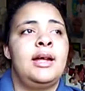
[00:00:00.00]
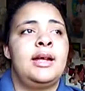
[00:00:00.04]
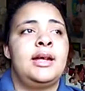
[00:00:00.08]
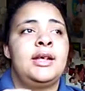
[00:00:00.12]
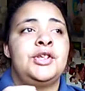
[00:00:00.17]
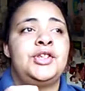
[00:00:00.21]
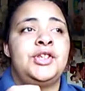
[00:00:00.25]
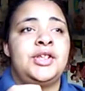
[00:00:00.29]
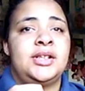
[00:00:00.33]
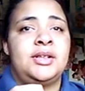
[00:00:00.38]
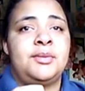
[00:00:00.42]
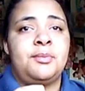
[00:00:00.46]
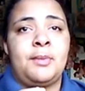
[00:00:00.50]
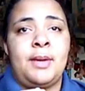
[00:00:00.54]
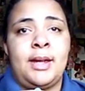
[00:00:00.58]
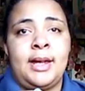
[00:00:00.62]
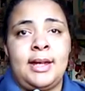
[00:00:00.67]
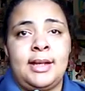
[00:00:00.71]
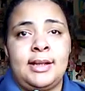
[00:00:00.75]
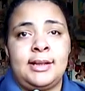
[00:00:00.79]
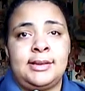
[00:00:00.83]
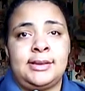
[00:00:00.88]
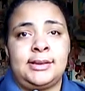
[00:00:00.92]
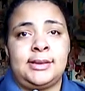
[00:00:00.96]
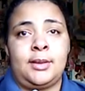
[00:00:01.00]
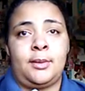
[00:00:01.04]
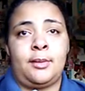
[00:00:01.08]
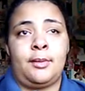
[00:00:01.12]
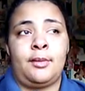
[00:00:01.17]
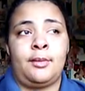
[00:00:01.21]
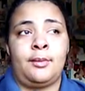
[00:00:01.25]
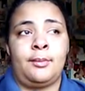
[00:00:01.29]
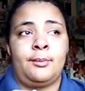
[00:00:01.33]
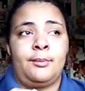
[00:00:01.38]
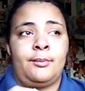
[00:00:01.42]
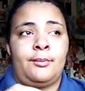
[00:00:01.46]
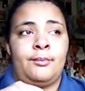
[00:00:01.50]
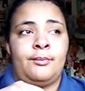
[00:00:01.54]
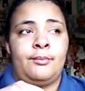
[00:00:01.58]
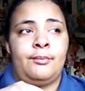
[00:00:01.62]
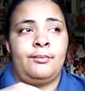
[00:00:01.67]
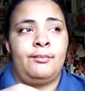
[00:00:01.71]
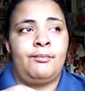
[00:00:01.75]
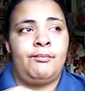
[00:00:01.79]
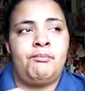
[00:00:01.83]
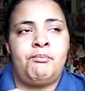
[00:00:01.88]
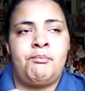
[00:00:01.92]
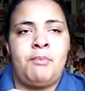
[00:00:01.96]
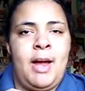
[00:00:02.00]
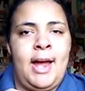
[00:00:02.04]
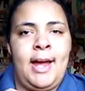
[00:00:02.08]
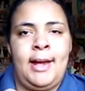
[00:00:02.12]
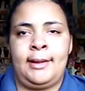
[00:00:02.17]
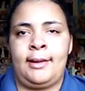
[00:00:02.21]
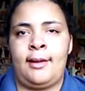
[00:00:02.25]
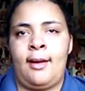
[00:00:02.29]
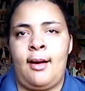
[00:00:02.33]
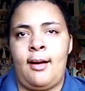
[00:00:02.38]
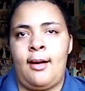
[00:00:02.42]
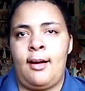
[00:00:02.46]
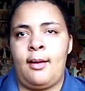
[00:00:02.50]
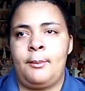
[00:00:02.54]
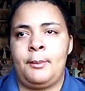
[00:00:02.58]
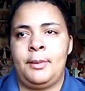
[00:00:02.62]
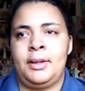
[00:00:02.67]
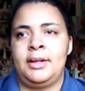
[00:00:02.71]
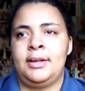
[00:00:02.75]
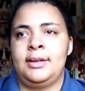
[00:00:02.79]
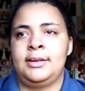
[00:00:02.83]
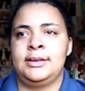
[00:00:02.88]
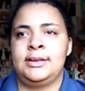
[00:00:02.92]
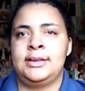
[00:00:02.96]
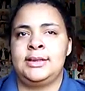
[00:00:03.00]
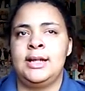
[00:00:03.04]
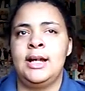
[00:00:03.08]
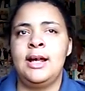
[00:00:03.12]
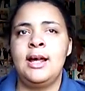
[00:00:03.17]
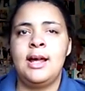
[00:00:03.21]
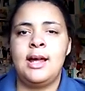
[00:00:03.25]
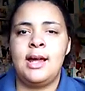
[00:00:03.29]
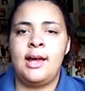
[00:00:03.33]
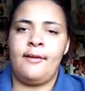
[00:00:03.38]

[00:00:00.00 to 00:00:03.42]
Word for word: He just made some bad comments.